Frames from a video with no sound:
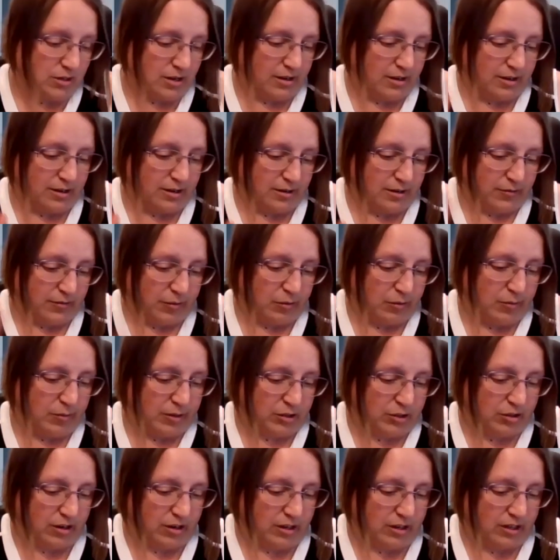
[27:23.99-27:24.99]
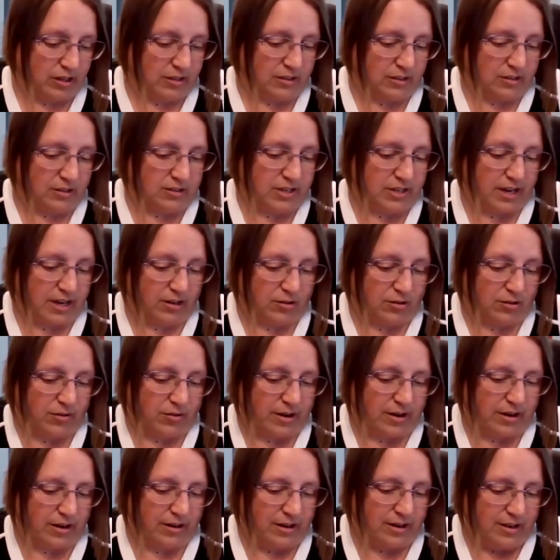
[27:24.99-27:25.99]
of, I want to make sure I get the title
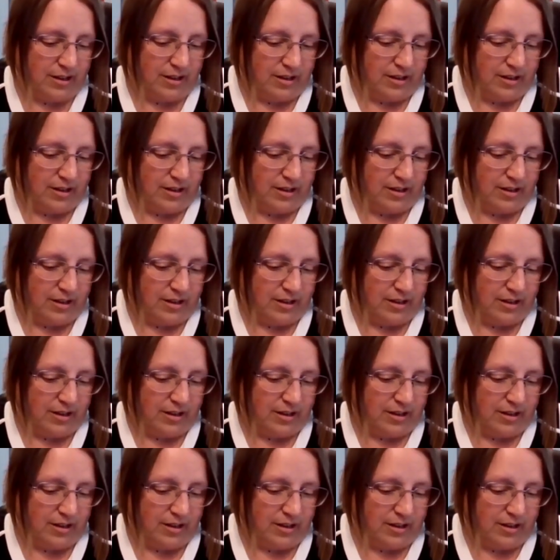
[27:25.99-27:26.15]
right.